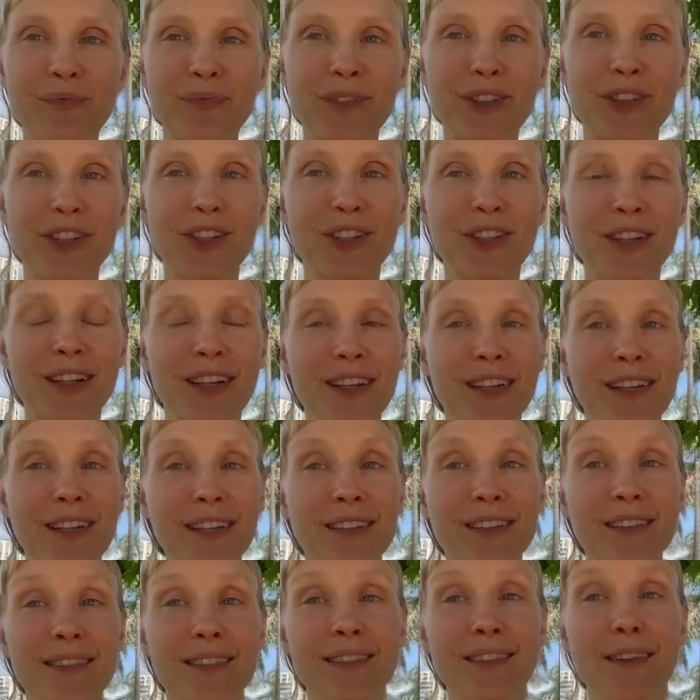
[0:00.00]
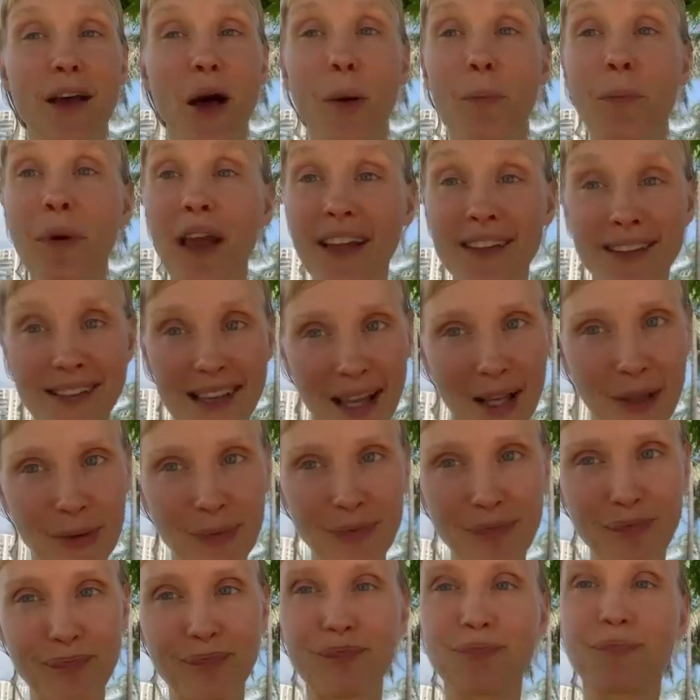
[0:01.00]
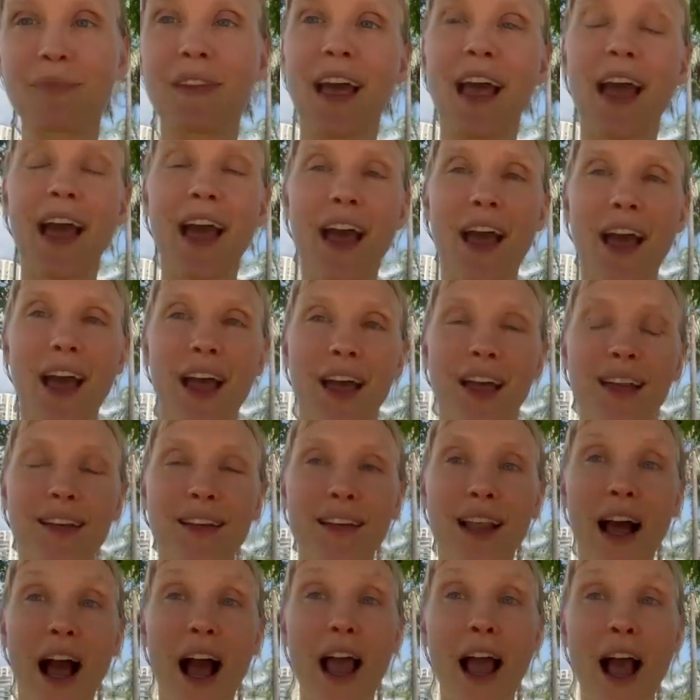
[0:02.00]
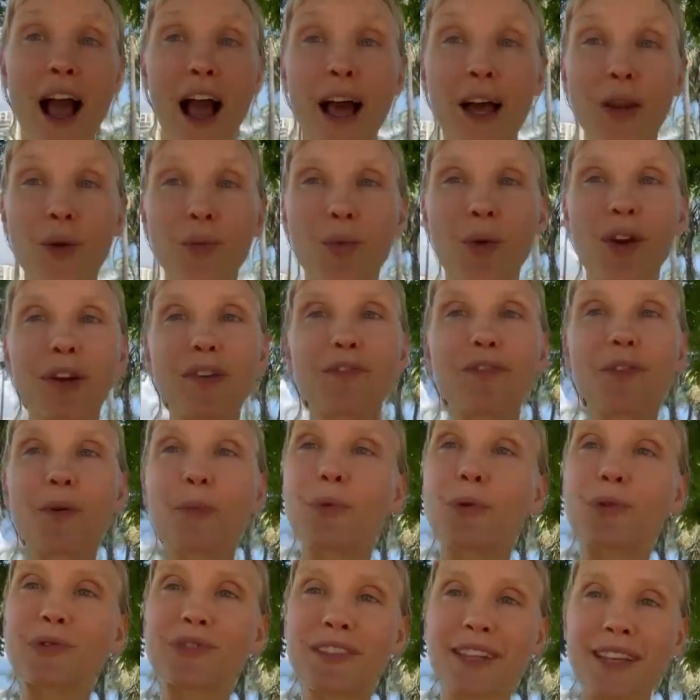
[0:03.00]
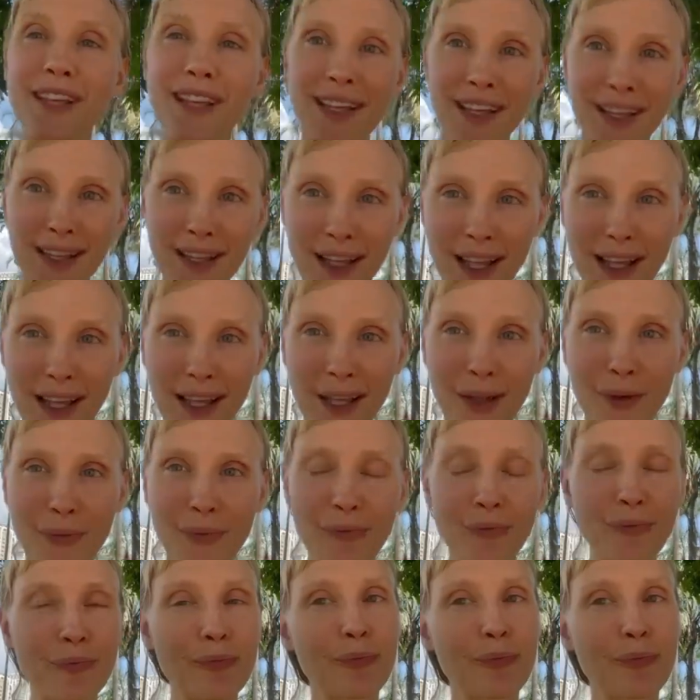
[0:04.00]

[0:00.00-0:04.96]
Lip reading: She is amazing, and I had one of the most healing